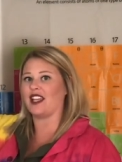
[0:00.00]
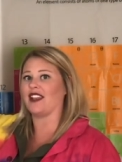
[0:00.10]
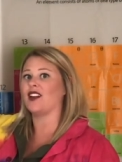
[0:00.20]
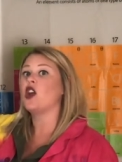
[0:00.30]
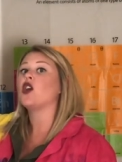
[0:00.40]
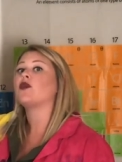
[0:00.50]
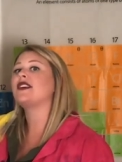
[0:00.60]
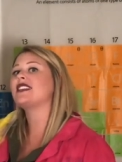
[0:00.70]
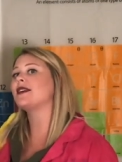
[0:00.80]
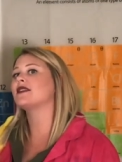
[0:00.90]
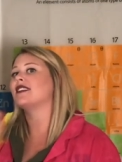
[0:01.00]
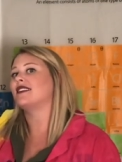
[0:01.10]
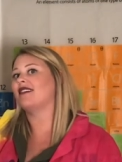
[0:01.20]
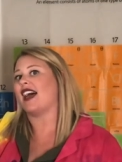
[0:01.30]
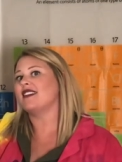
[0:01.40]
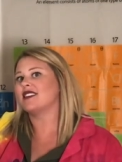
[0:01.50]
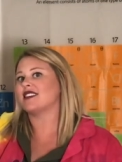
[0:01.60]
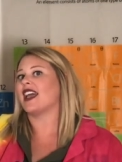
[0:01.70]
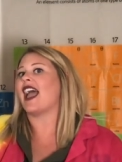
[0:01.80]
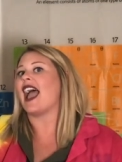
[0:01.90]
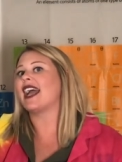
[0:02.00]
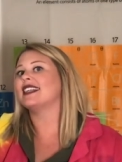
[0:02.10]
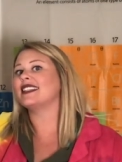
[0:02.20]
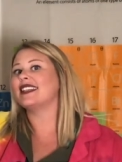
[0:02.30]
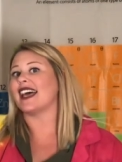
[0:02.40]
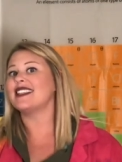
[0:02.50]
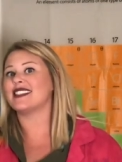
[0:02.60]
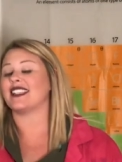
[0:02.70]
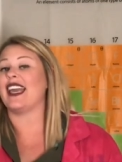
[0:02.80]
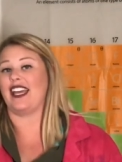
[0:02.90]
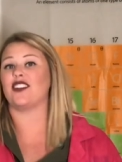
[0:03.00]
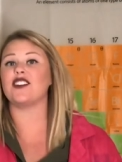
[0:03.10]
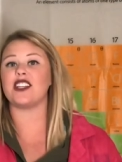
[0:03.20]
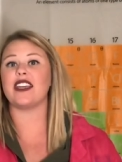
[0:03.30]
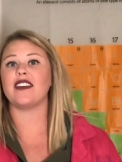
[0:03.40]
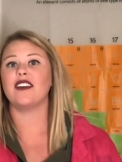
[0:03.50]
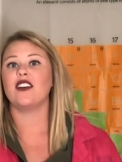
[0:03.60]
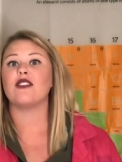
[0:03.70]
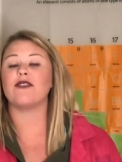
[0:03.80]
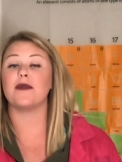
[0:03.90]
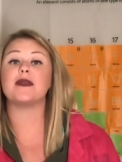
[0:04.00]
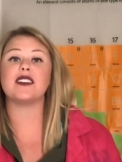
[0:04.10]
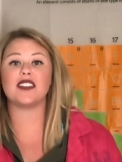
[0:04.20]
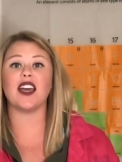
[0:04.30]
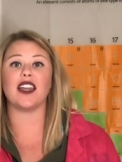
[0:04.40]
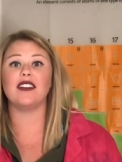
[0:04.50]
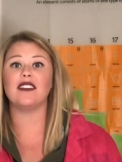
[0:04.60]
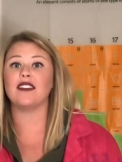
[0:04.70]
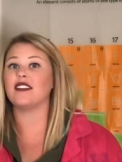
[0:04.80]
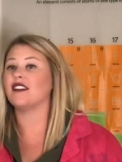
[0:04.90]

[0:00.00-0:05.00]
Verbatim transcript: chain receives less and less energy from the sun